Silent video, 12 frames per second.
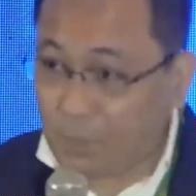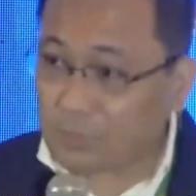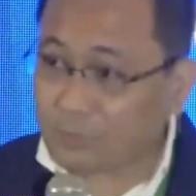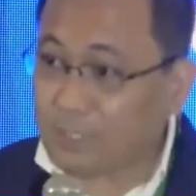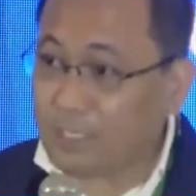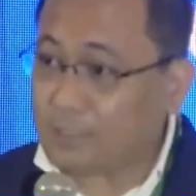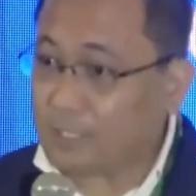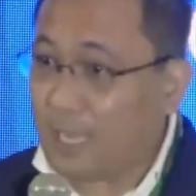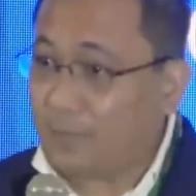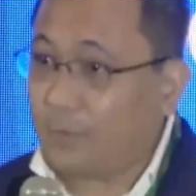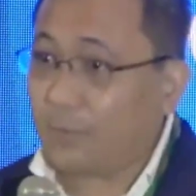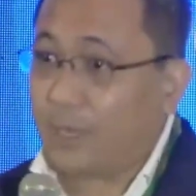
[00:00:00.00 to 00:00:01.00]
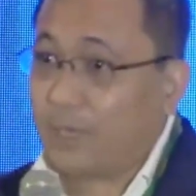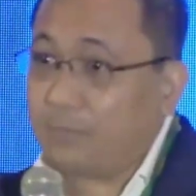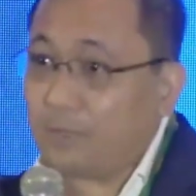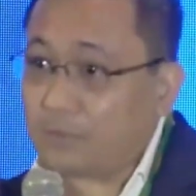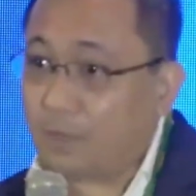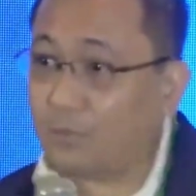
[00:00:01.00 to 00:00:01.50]
because of the e-travel, we're
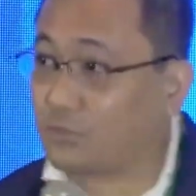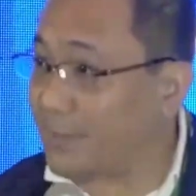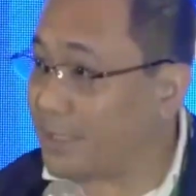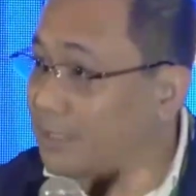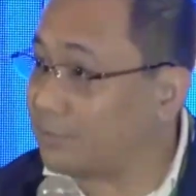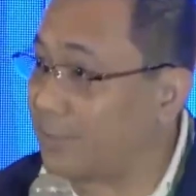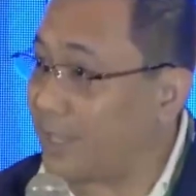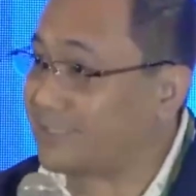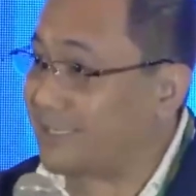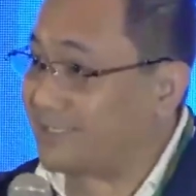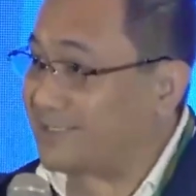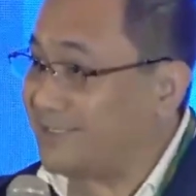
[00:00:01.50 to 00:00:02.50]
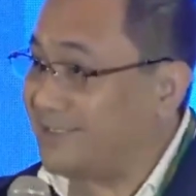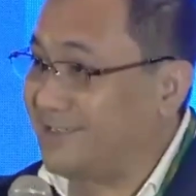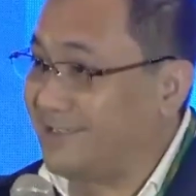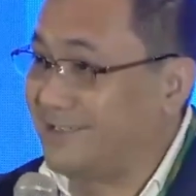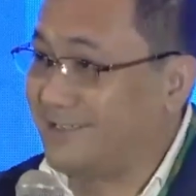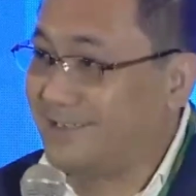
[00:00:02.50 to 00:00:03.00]
able to automate that process.
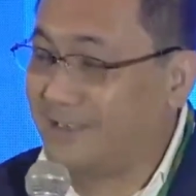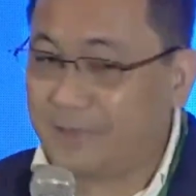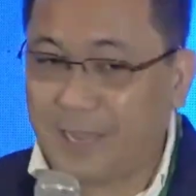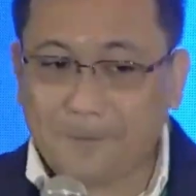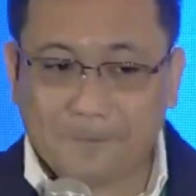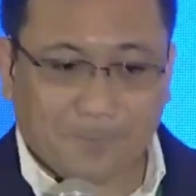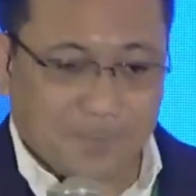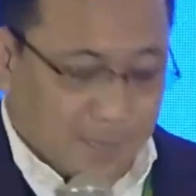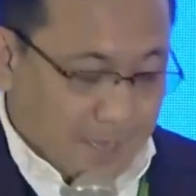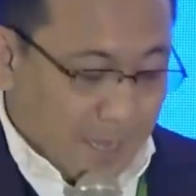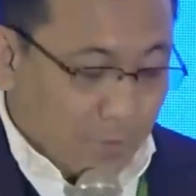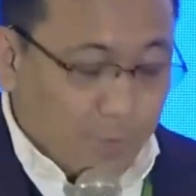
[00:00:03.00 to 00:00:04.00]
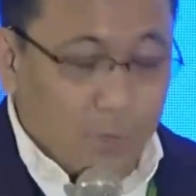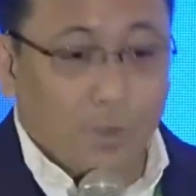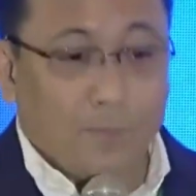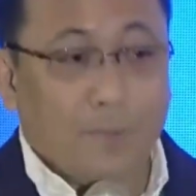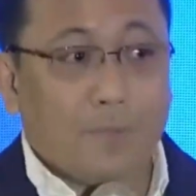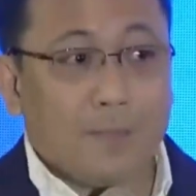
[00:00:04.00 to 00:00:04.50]
Okay? And we
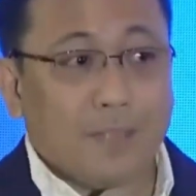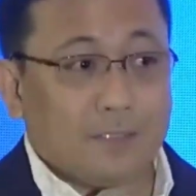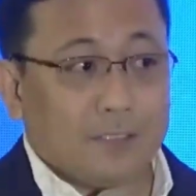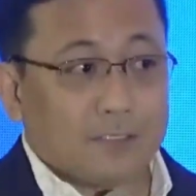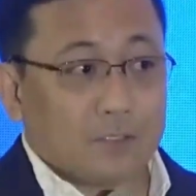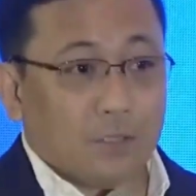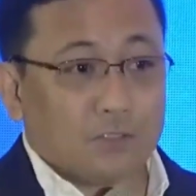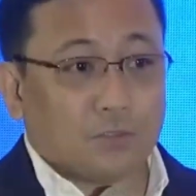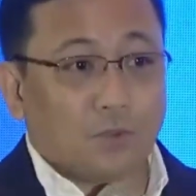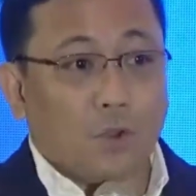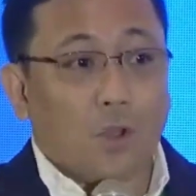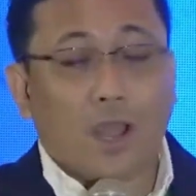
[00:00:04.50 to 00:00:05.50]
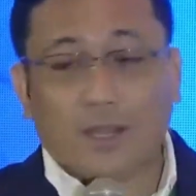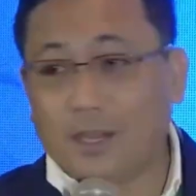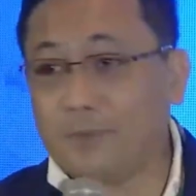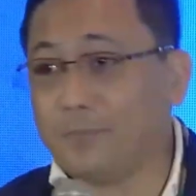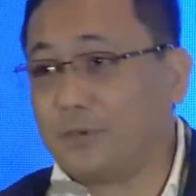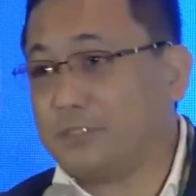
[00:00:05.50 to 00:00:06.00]
will be implementing this also to local
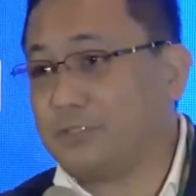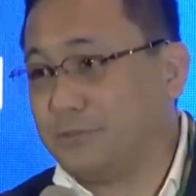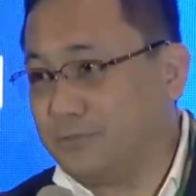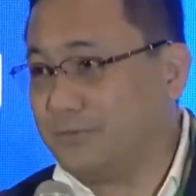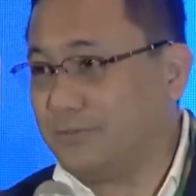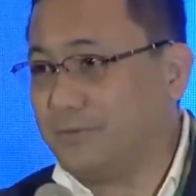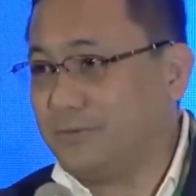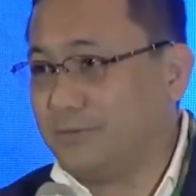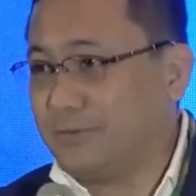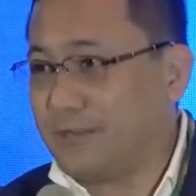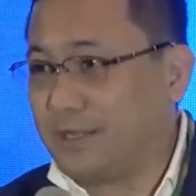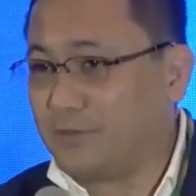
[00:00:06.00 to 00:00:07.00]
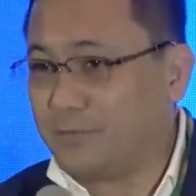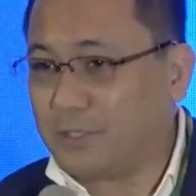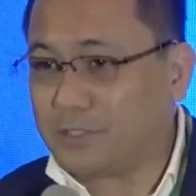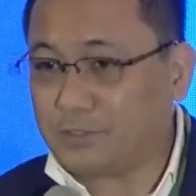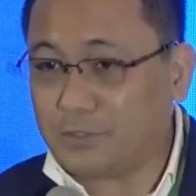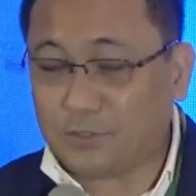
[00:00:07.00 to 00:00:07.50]
airports soon. Okay, to
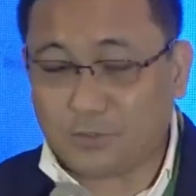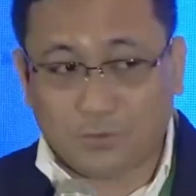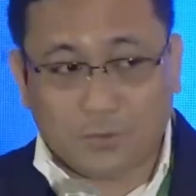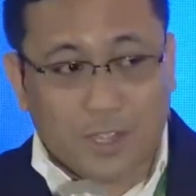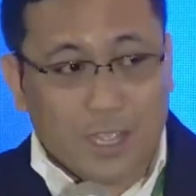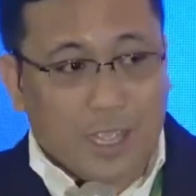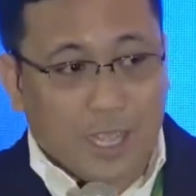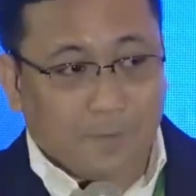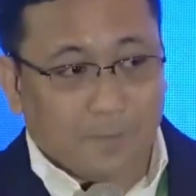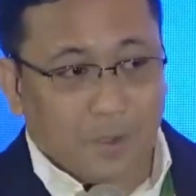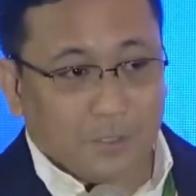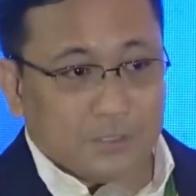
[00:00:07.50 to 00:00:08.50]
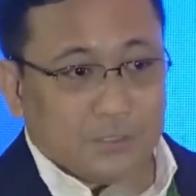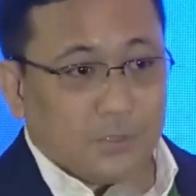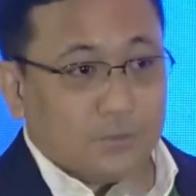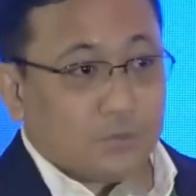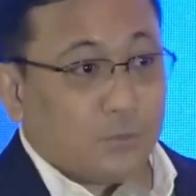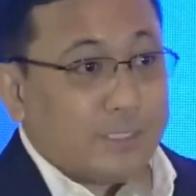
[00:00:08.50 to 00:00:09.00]
make sure to help
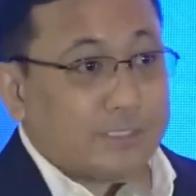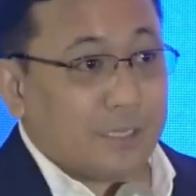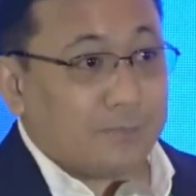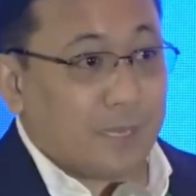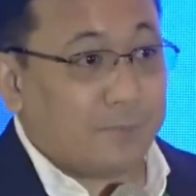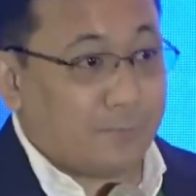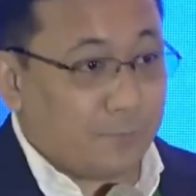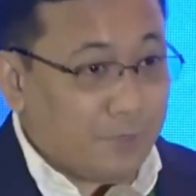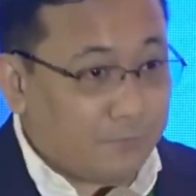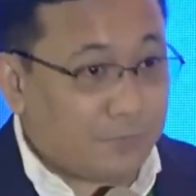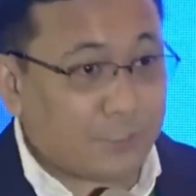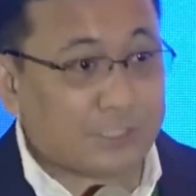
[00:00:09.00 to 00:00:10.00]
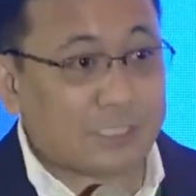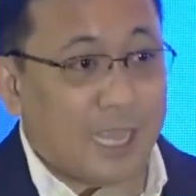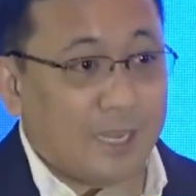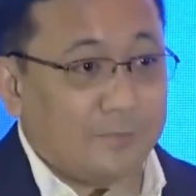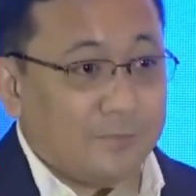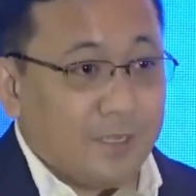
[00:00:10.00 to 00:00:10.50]
also tourism. And for the first
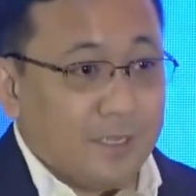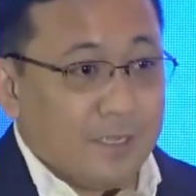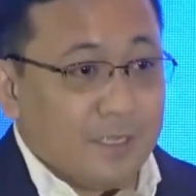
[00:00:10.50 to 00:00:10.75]
time,